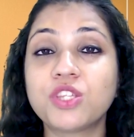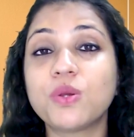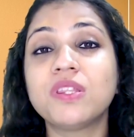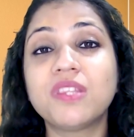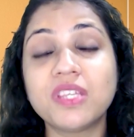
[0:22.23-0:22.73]

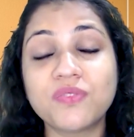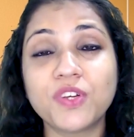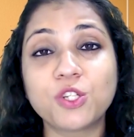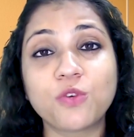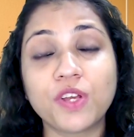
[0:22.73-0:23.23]
in this
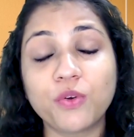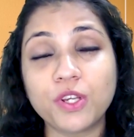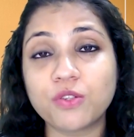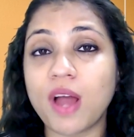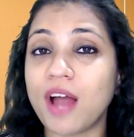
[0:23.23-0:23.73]
video, we're going
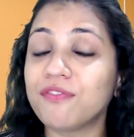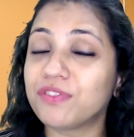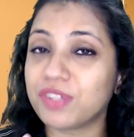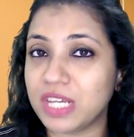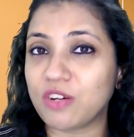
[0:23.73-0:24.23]
to have
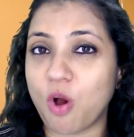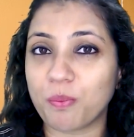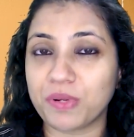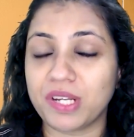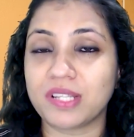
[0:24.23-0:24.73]
three
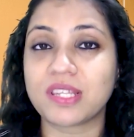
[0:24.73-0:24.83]
components.